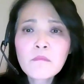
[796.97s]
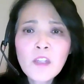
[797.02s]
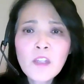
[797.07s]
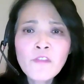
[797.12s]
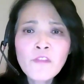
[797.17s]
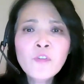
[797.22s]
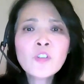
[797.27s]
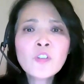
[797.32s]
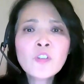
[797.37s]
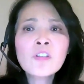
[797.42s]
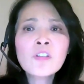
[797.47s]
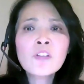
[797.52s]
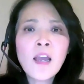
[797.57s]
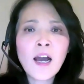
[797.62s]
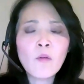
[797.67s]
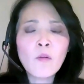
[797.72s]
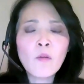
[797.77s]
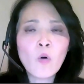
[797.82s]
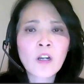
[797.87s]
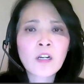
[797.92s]
for
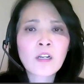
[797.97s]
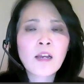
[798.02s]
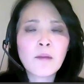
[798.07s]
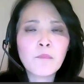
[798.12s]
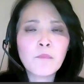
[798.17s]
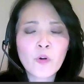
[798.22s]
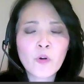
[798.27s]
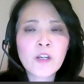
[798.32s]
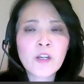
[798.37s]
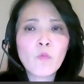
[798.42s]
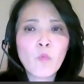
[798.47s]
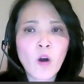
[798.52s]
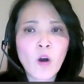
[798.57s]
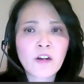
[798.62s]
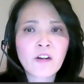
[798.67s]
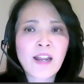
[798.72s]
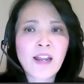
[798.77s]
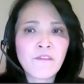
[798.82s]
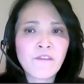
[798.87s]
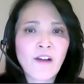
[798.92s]
a boil
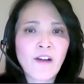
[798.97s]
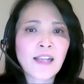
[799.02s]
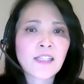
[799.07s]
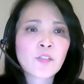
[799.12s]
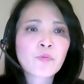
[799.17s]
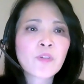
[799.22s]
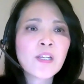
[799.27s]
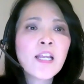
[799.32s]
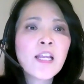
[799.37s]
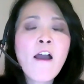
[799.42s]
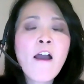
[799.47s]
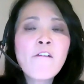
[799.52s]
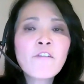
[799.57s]
water advisory